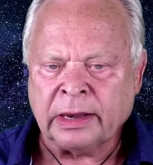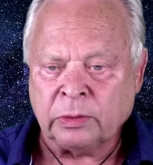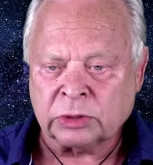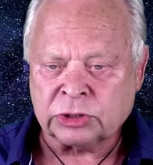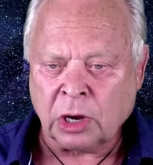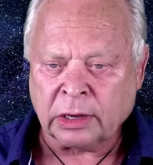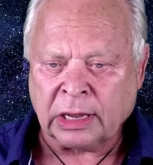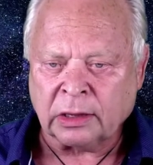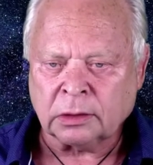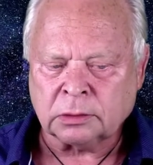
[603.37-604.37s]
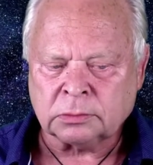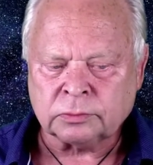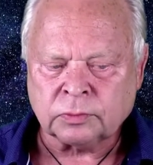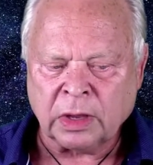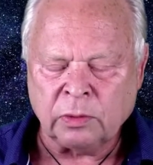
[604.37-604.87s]
And it was shocking.
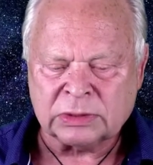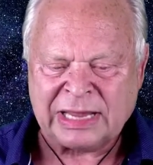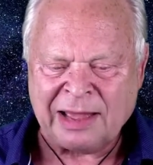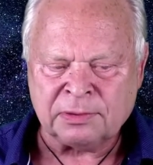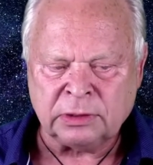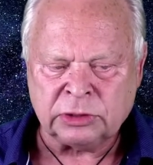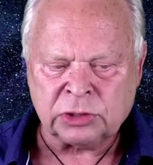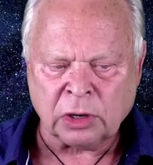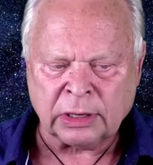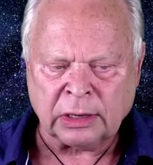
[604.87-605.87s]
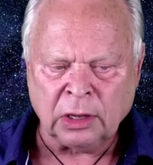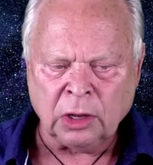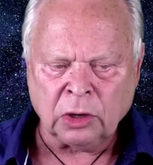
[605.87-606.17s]
It was absolutely shocking,